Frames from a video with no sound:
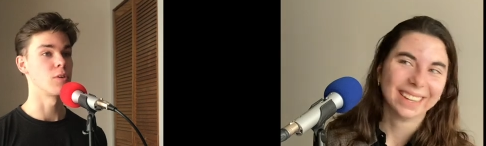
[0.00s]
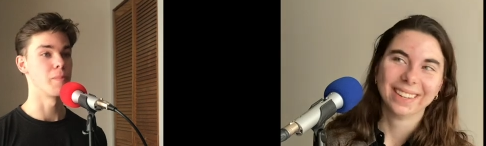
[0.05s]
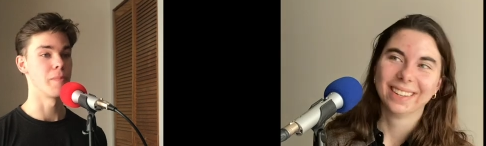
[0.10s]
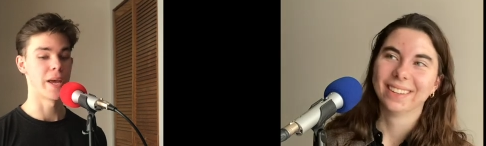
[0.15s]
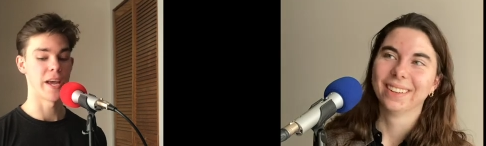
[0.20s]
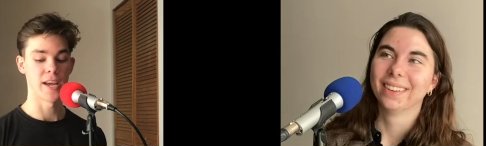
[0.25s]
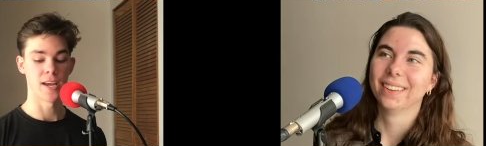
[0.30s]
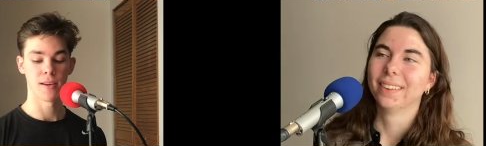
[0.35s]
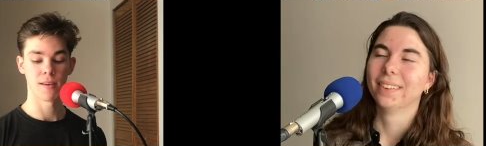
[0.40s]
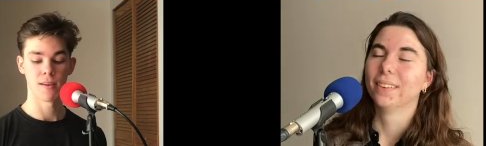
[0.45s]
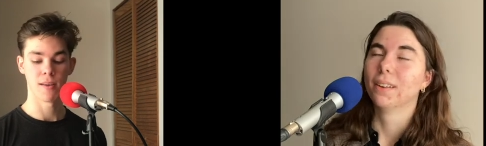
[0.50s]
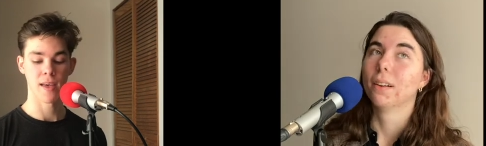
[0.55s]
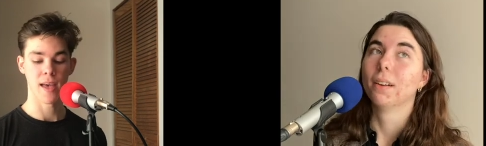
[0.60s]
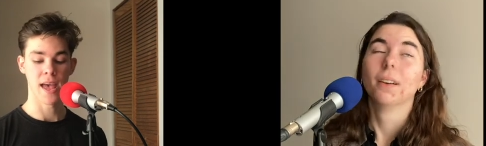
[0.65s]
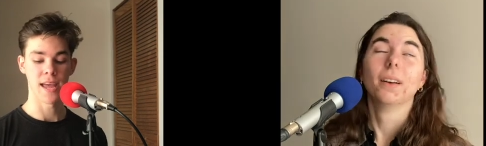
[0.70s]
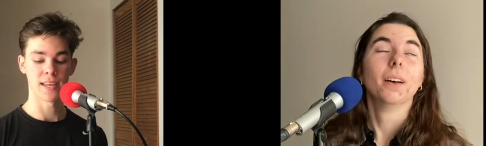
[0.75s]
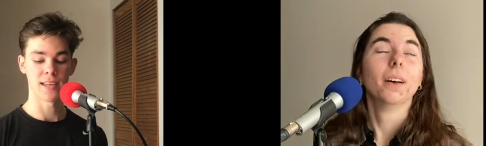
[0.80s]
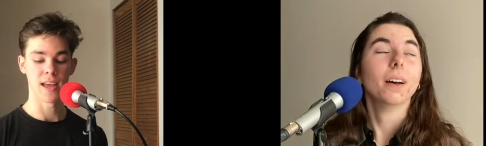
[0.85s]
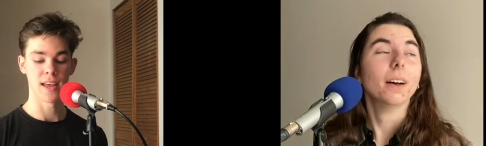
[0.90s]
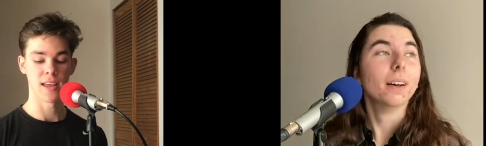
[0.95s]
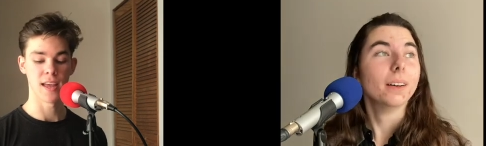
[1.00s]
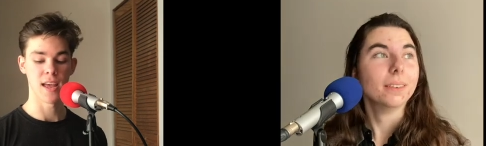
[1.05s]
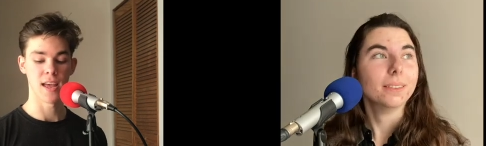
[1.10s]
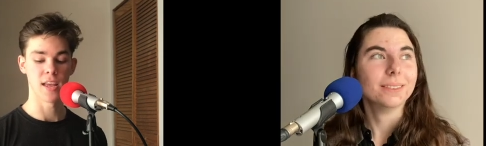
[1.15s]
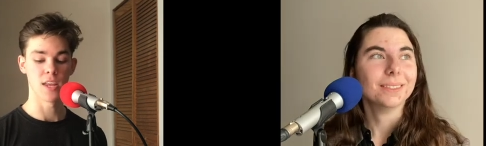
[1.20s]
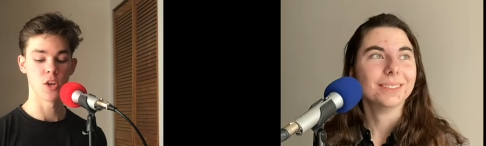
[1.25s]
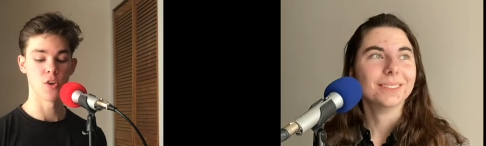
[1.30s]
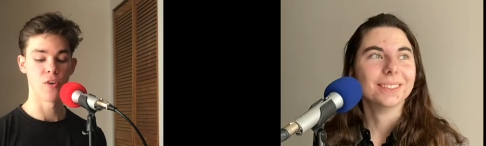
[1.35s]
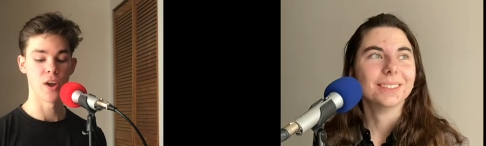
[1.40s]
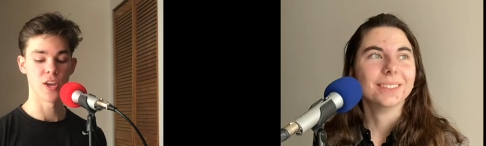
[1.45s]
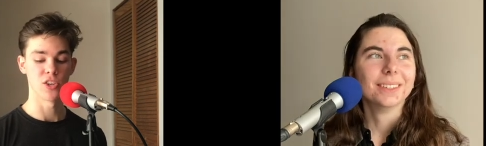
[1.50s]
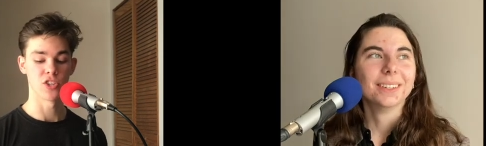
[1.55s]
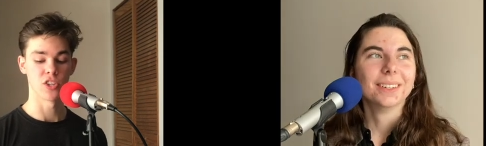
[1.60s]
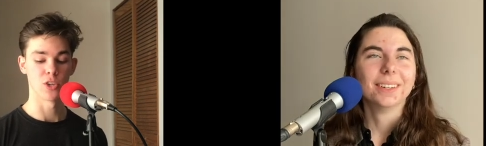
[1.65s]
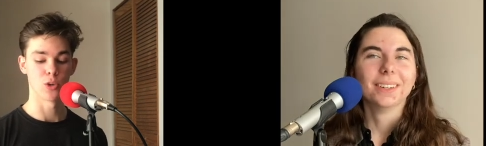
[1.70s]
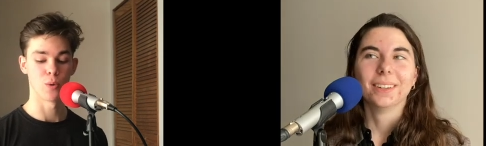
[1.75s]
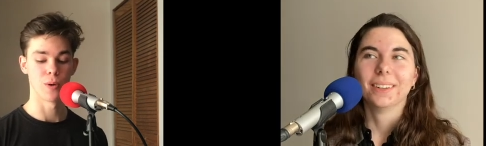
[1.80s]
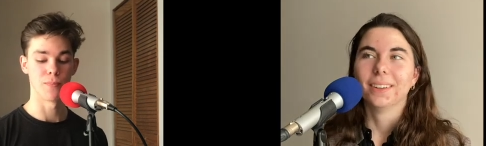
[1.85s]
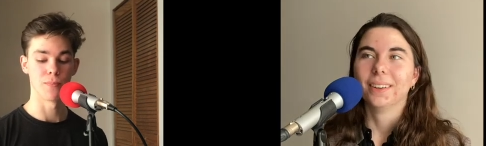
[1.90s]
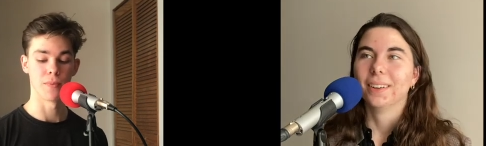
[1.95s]
Speaker 1: bear aka Eurasian
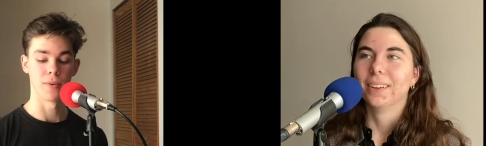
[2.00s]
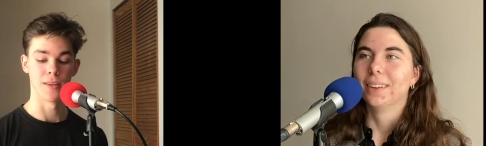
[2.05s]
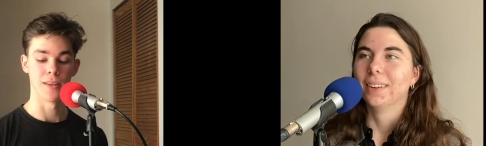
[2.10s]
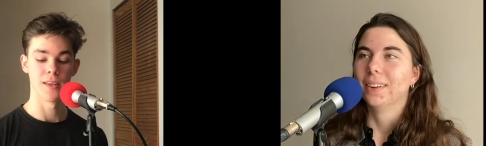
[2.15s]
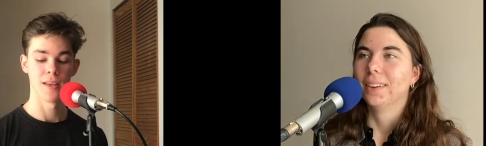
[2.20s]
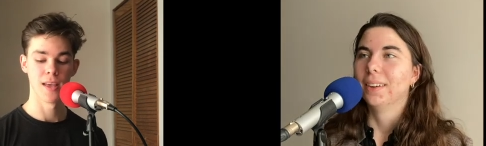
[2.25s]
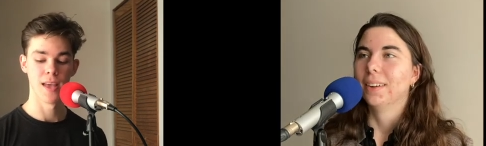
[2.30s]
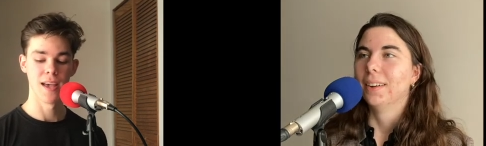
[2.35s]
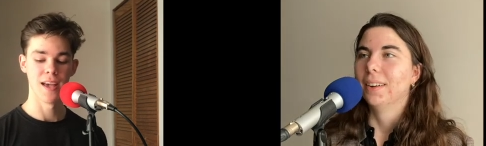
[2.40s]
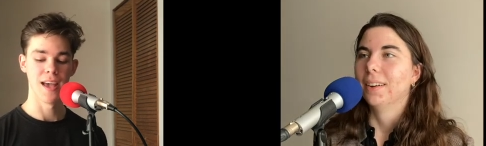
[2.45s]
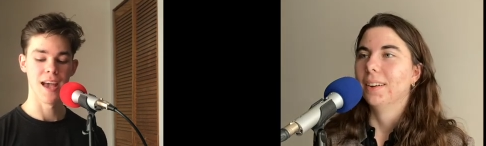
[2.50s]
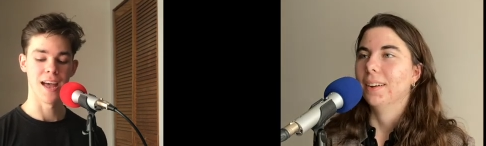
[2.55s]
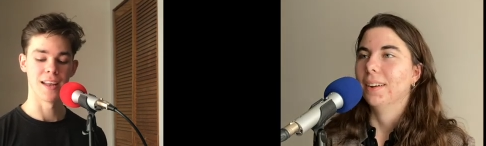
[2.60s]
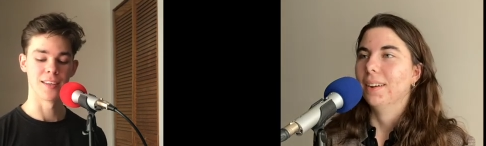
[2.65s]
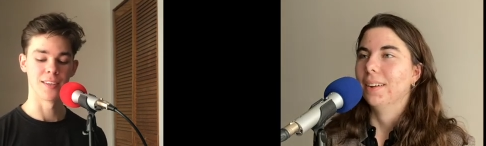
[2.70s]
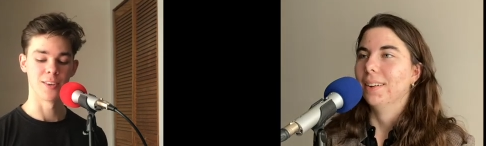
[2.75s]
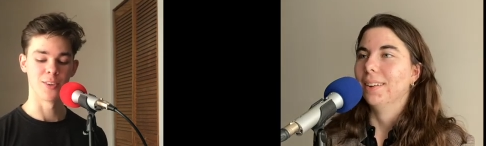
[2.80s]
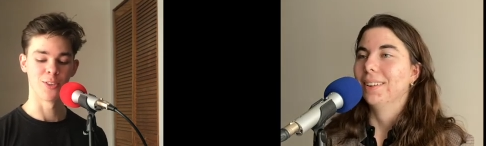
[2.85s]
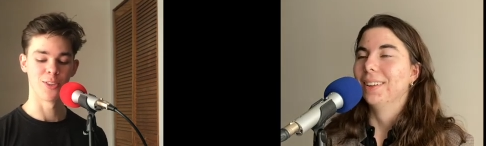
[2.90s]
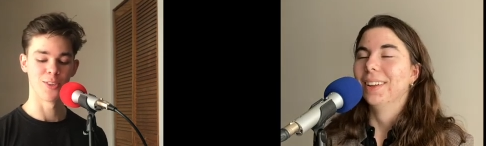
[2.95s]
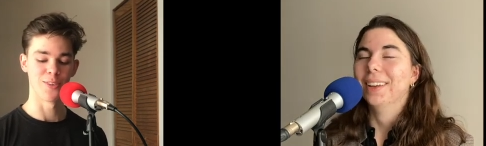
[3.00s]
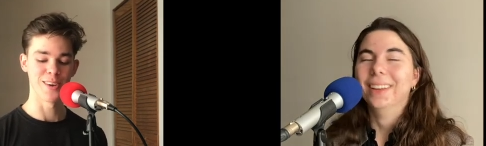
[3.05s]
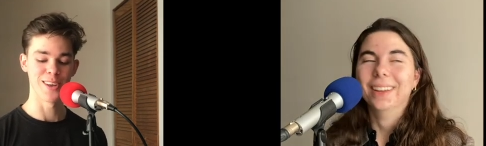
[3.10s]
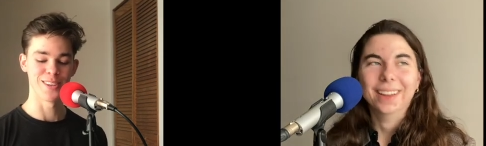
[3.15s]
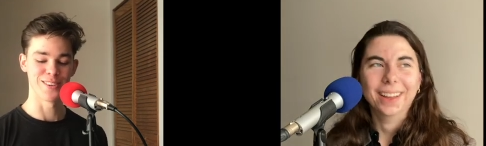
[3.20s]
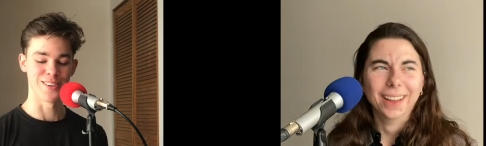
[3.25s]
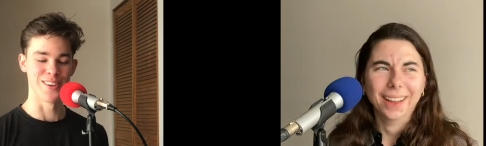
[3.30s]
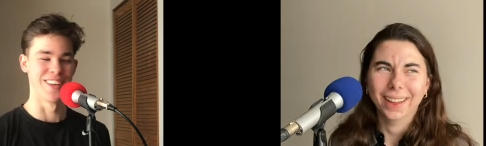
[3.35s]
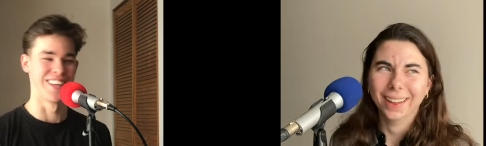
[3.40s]
Quimby, and it is three to.